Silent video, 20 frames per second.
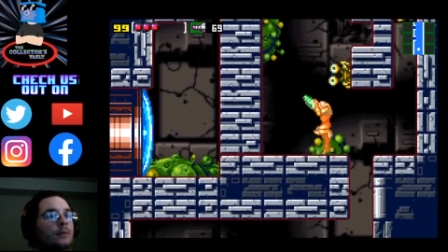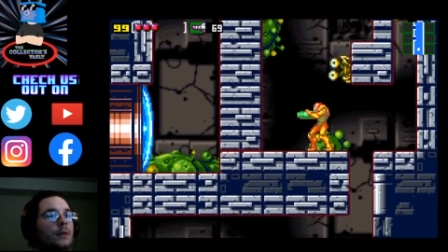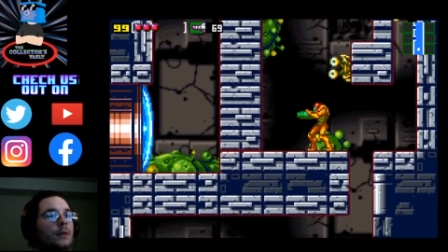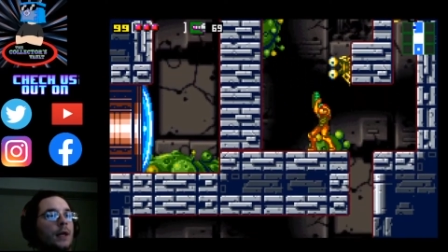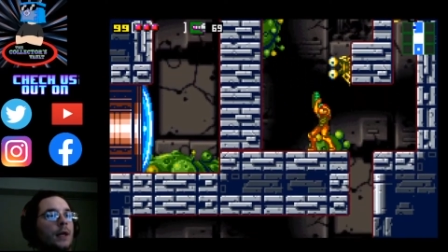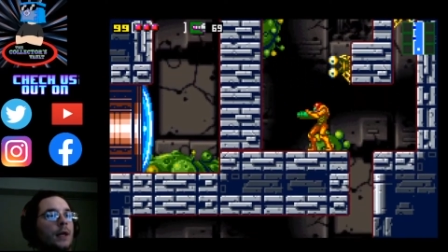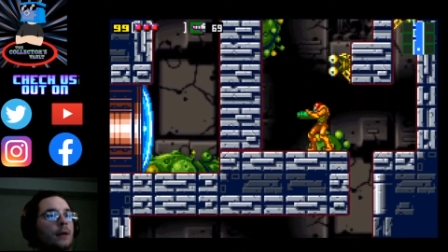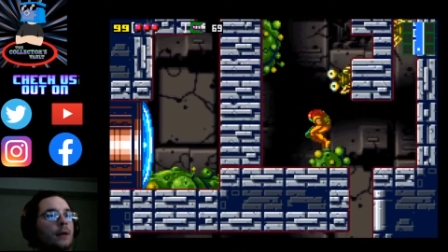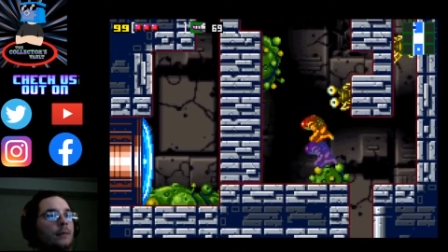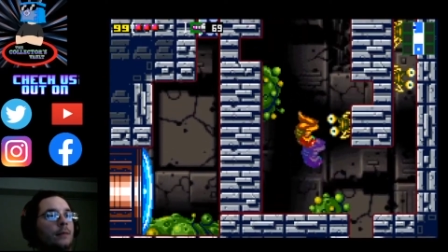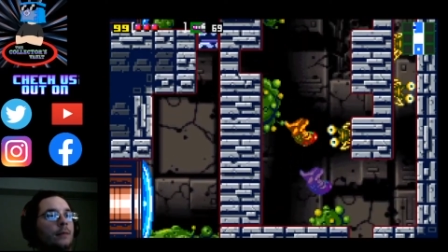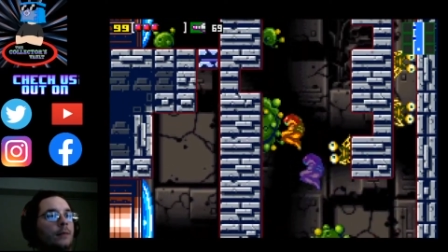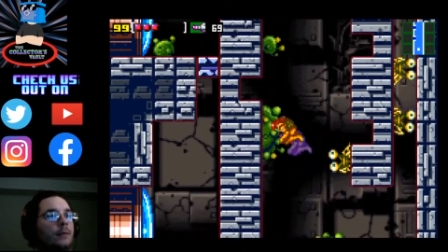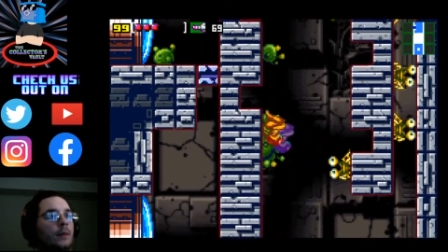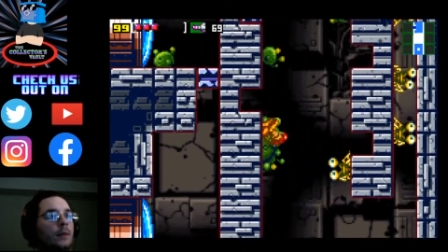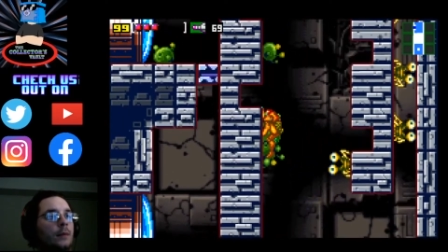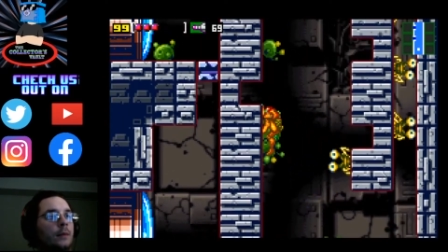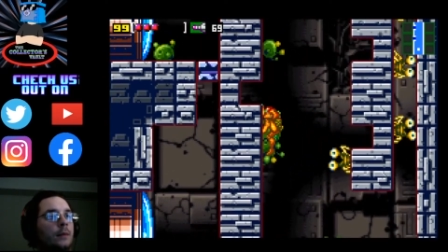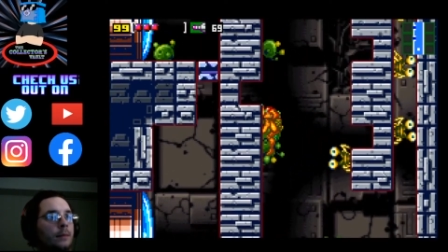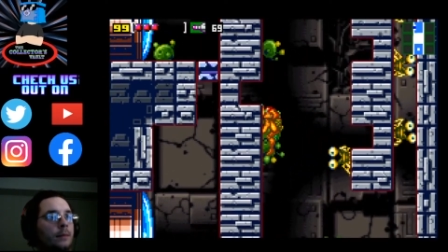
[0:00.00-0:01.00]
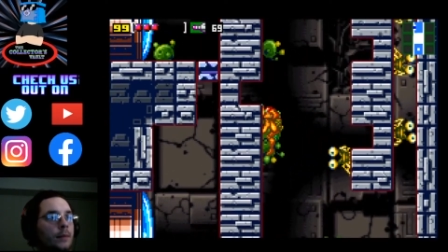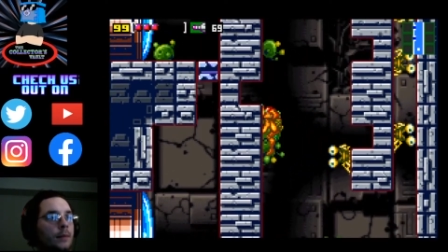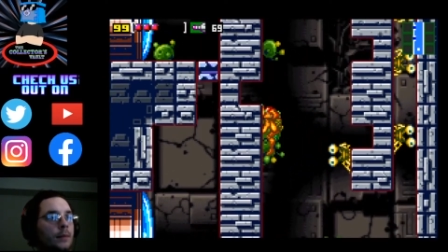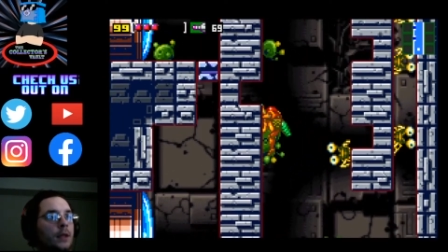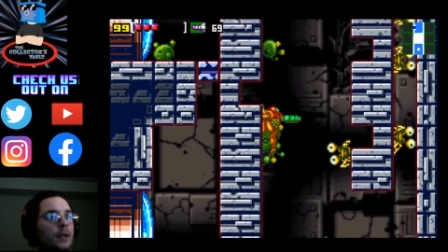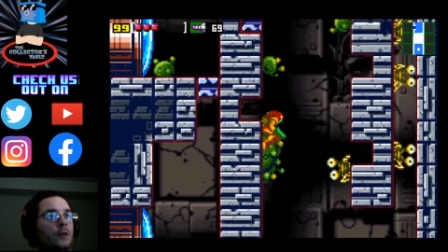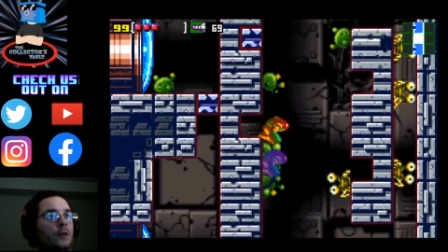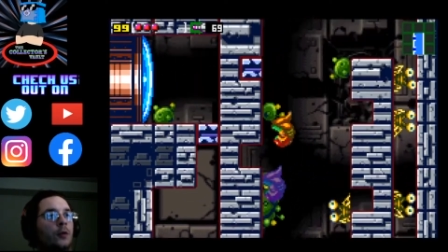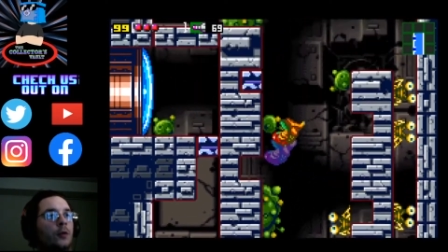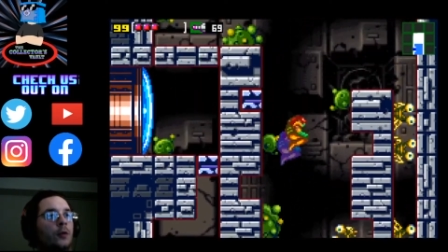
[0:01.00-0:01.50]
Ah,
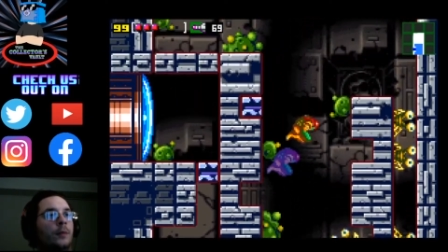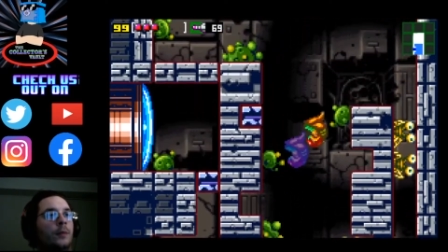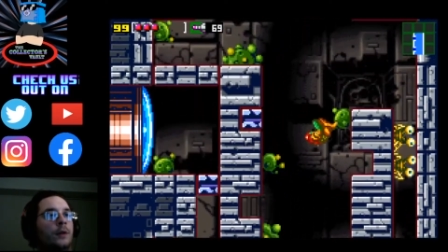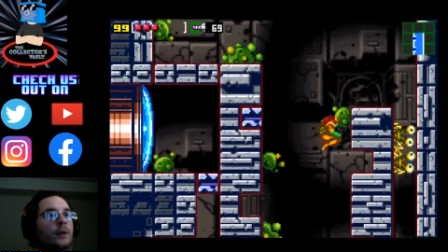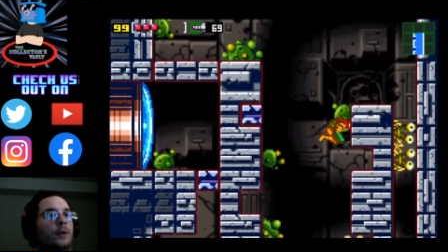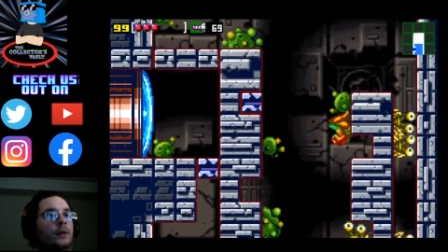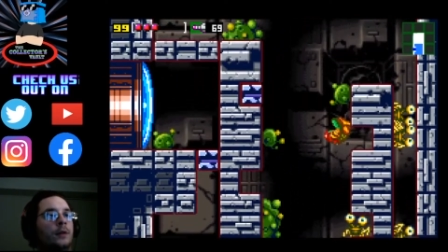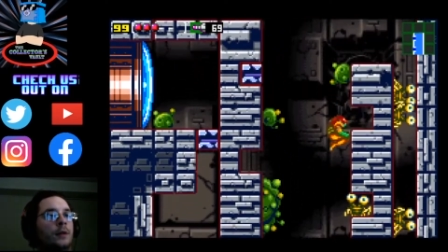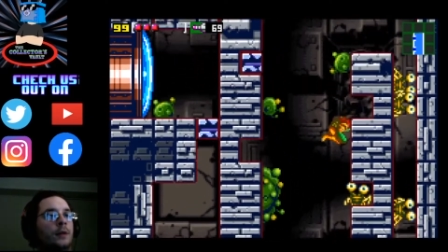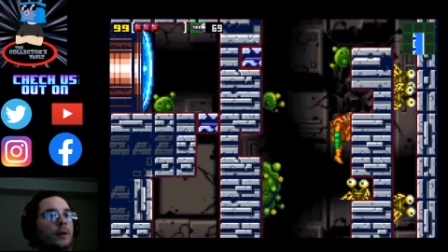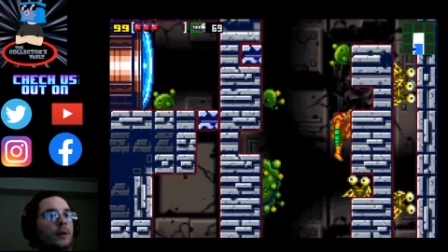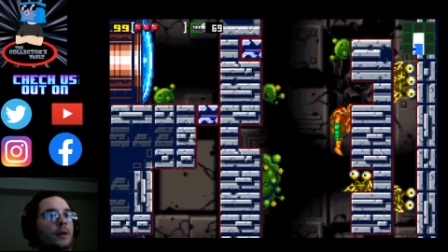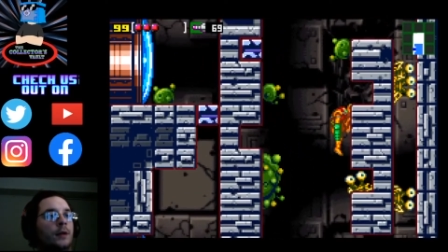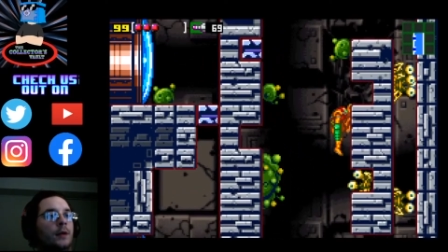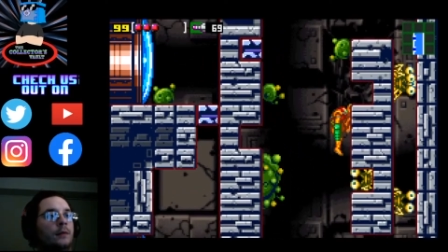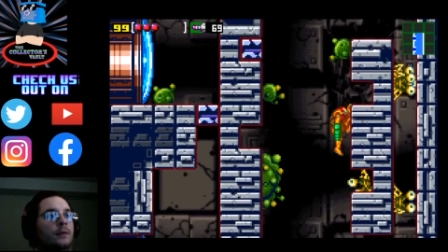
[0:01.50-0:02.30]
hitting the wrong button. There we go.